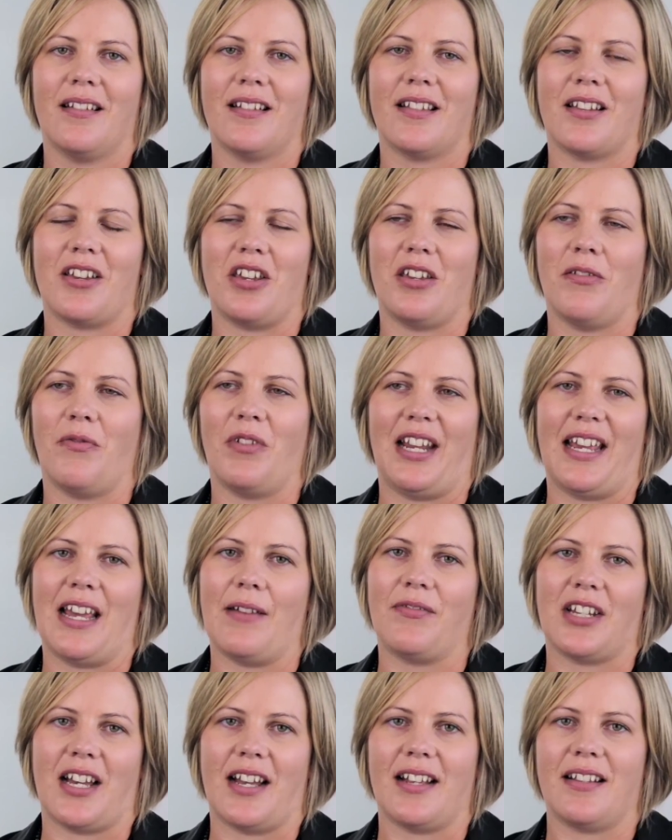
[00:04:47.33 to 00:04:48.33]
So you really
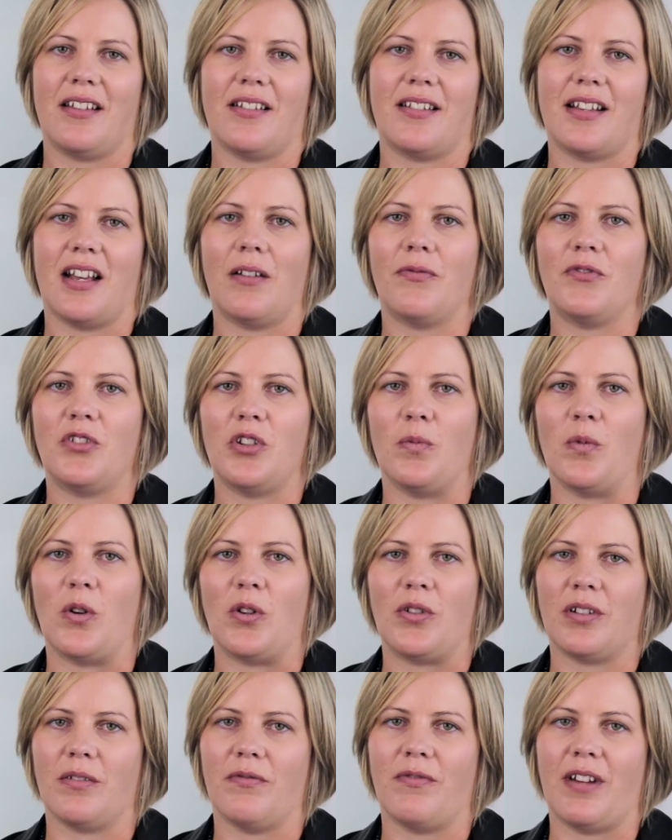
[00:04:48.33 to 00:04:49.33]
have to ask yourself, do you
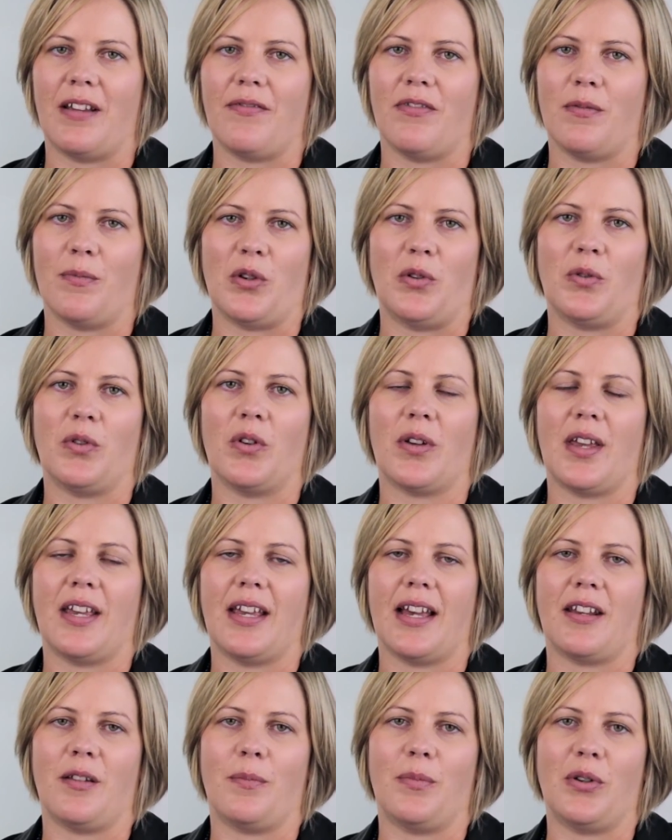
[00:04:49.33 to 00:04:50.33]
want a run-of-the-mill
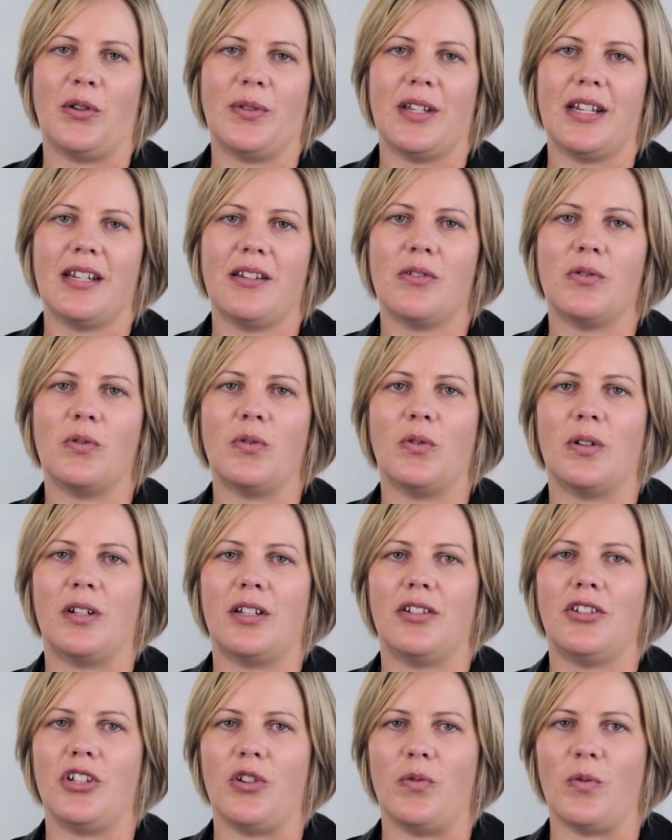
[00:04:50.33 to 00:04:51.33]
cookie-cutter building,
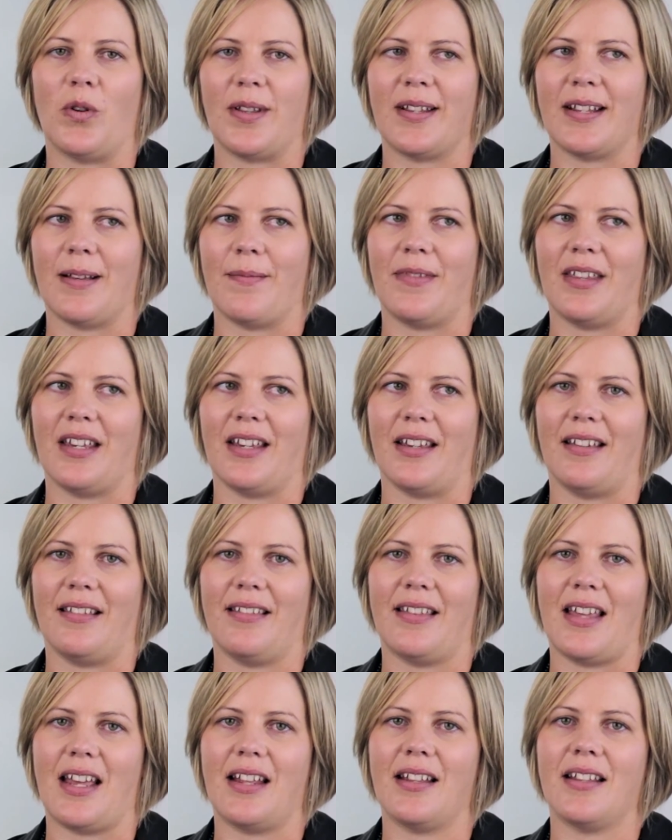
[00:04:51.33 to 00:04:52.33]
or do you want
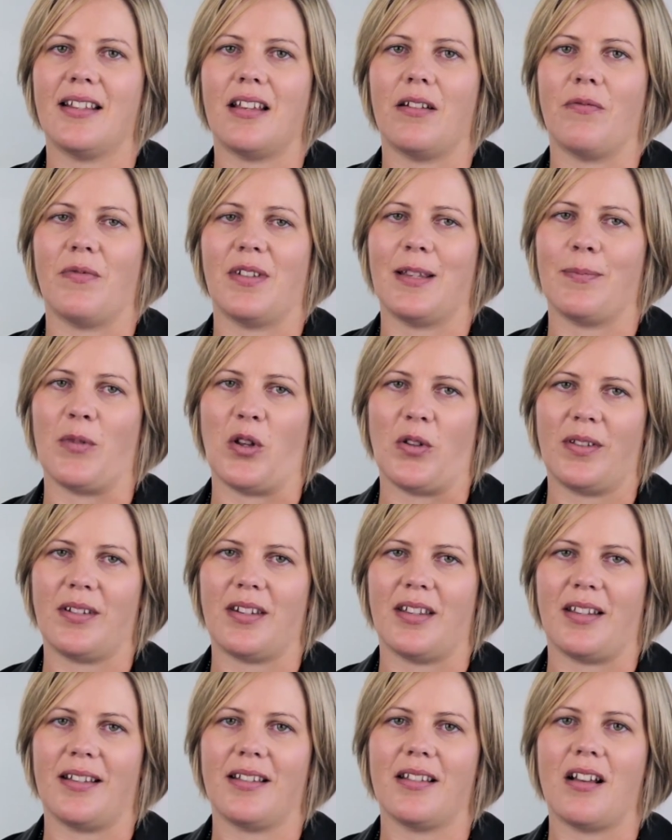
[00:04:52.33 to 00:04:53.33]
something that's a response
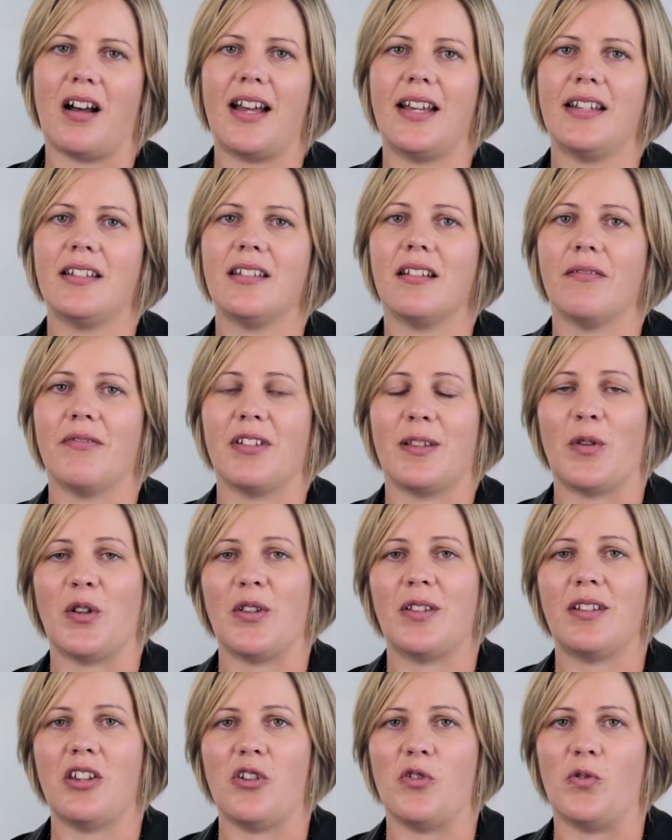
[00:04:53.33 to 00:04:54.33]
to the site, a
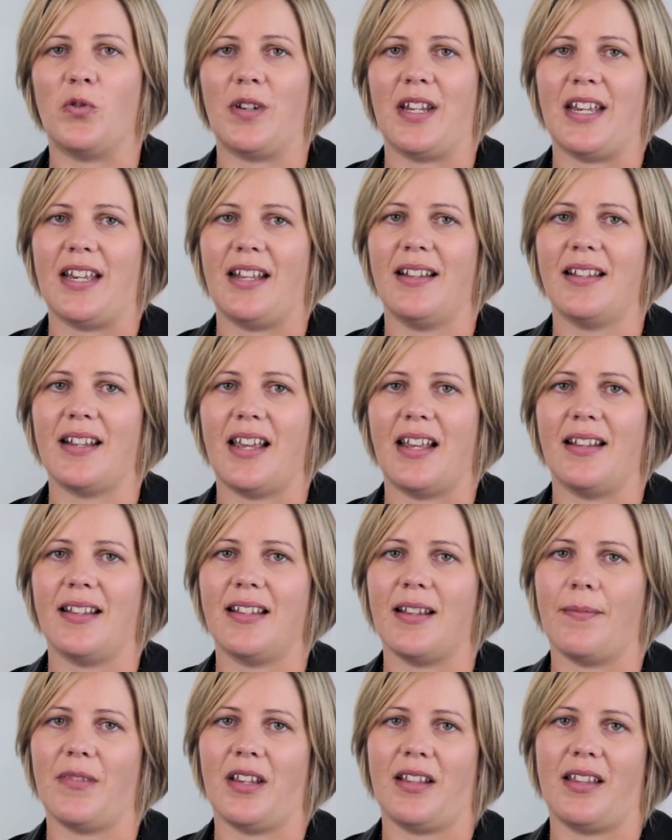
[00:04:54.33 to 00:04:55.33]
response to your needs, and
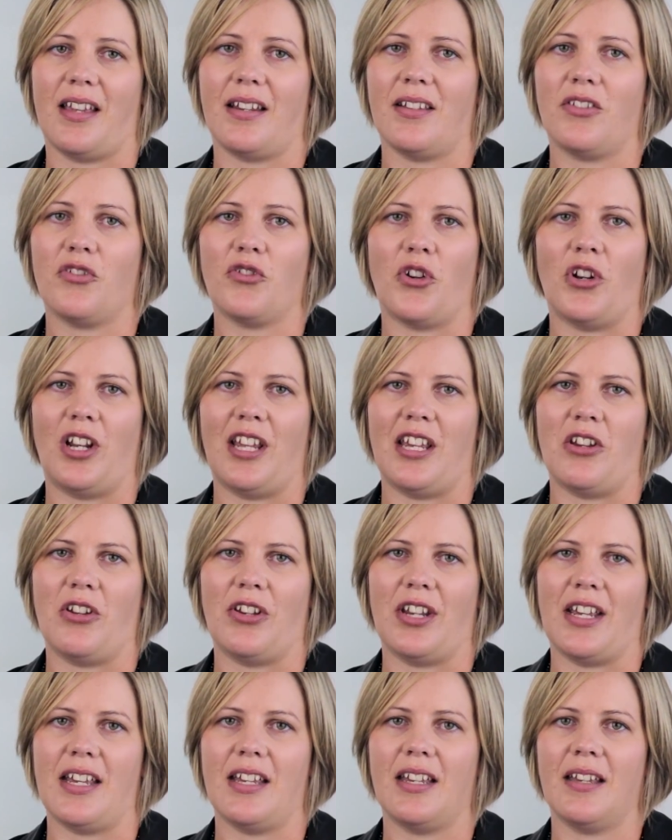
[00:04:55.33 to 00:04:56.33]
something that is truly
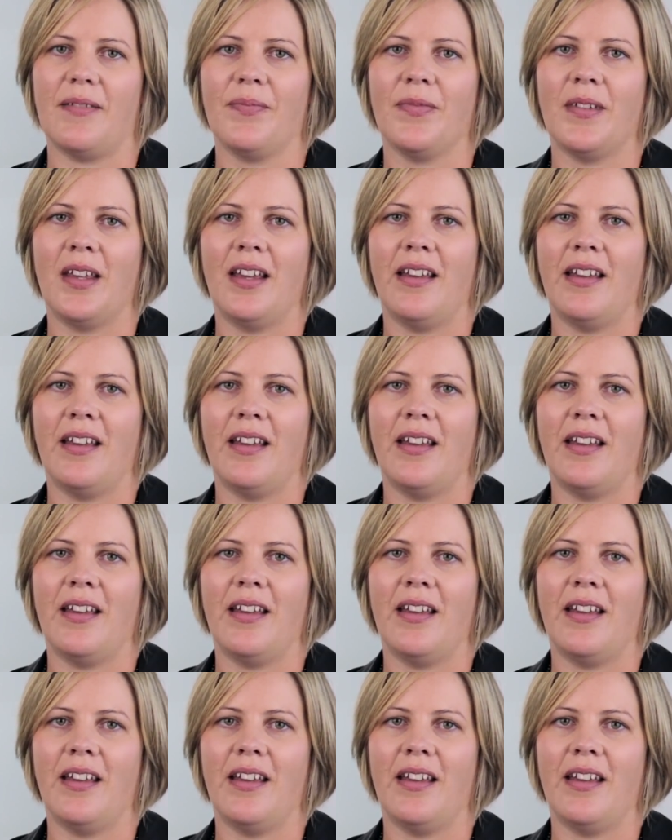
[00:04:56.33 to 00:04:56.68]
unique?